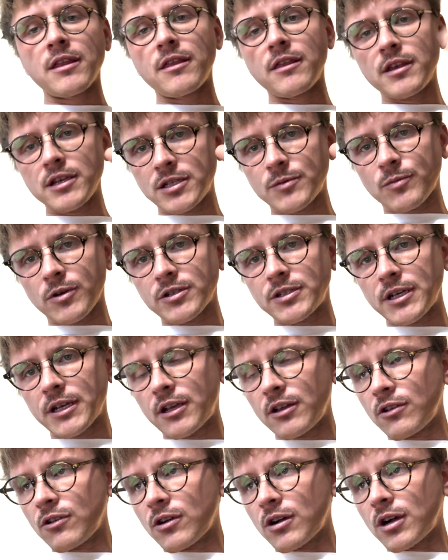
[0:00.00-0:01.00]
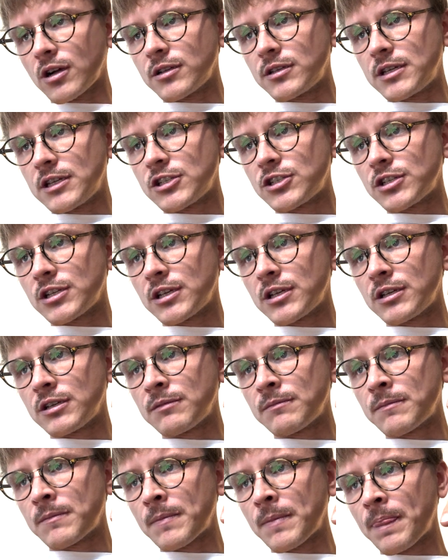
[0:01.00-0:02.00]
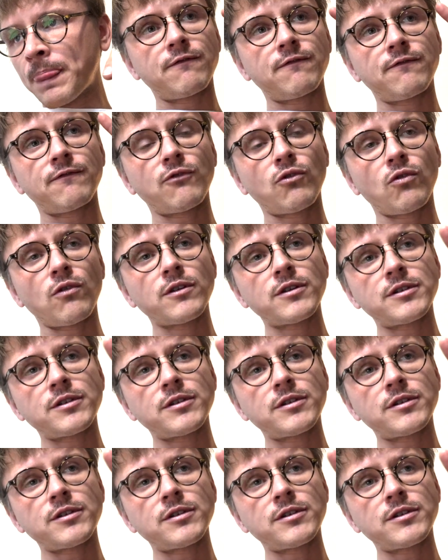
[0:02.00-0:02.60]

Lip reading: This particular audition, 4